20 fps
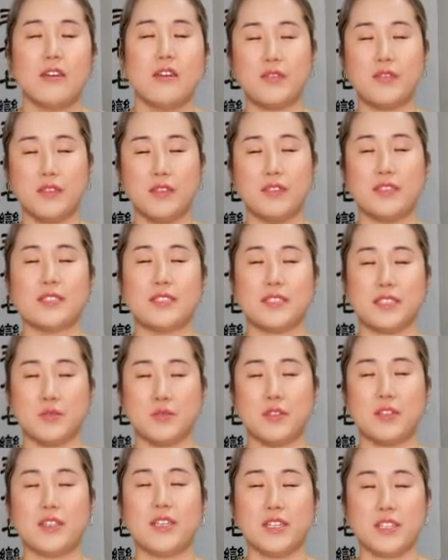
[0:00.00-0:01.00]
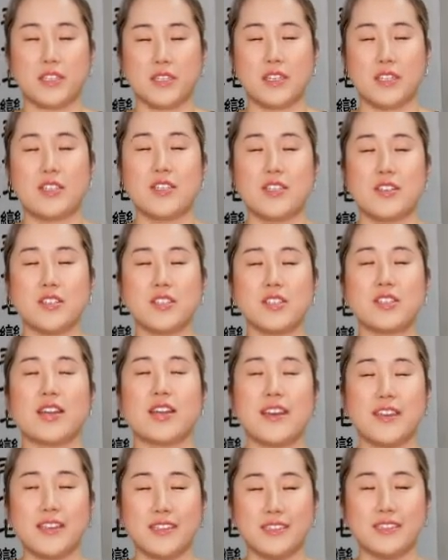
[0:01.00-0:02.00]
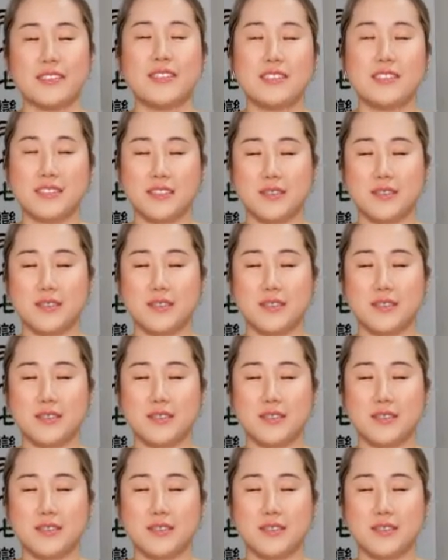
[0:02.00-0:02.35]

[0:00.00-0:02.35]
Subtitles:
Feel the stimulation in your chest.